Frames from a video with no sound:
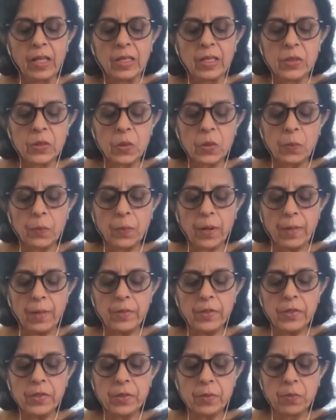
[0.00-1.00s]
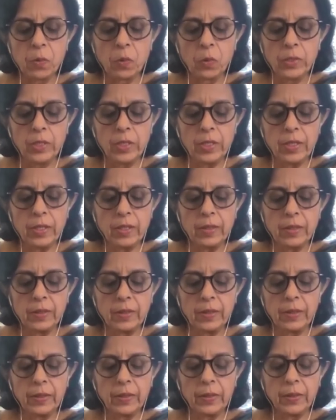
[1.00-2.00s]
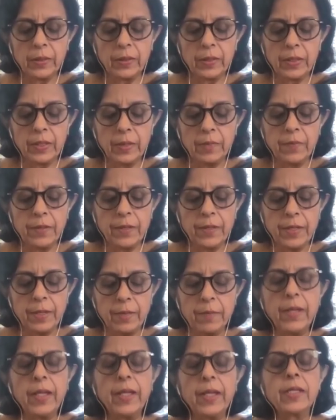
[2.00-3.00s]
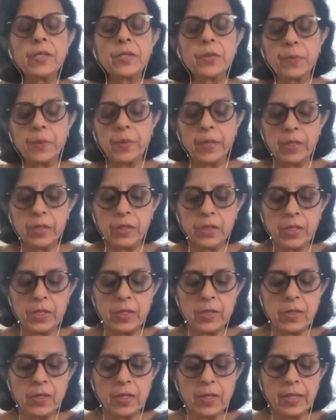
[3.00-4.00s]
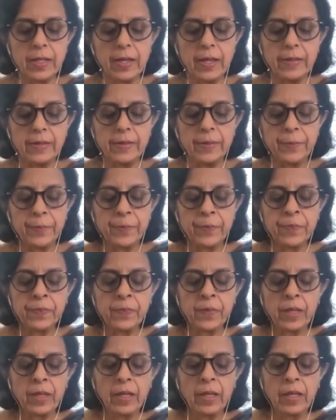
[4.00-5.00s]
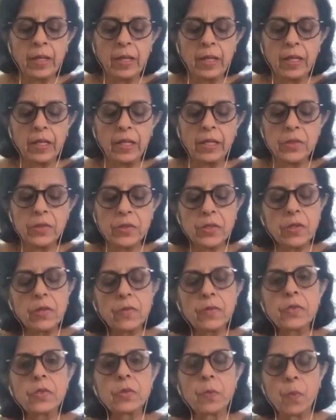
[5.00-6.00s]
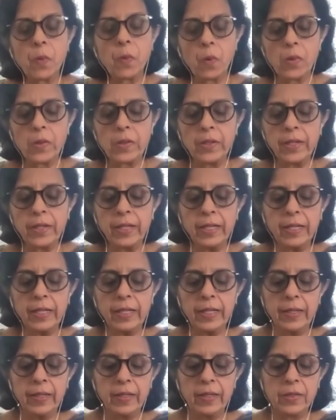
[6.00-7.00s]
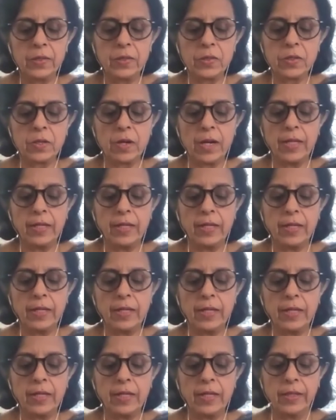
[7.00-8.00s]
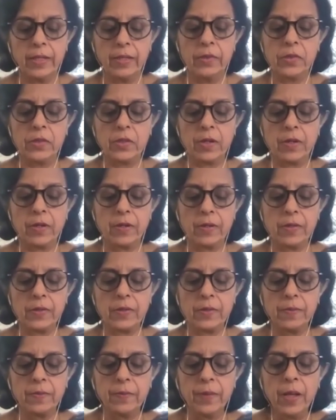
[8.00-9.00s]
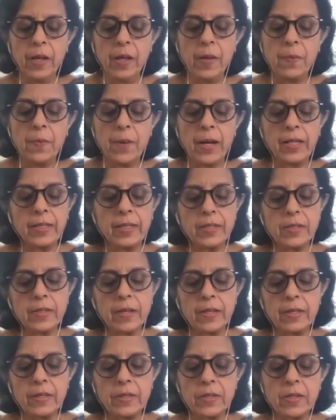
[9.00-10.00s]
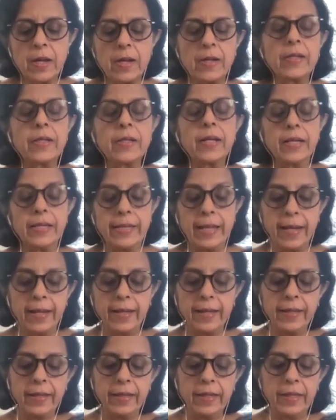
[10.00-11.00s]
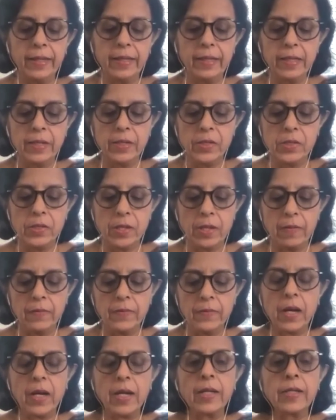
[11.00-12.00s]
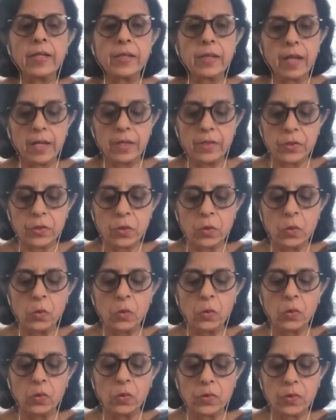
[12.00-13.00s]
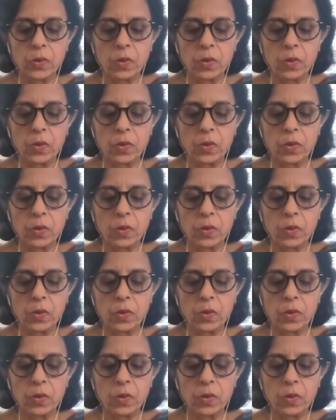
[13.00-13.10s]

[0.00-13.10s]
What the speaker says: So Prime Minister Modi, when he made his speech, he said that instead of supporting India's strike against terrorism, Pakistan started attacking India itself, targeted our schools,